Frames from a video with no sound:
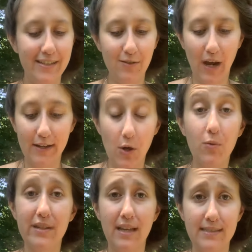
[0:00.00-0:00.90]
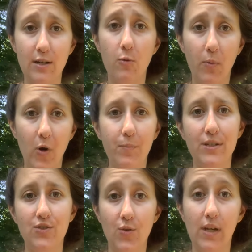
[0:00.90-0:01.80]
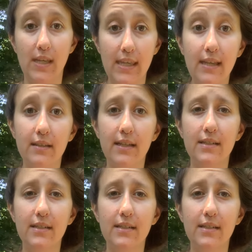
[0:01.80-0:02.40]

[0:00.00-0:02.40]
I know that that's our purpose during healing,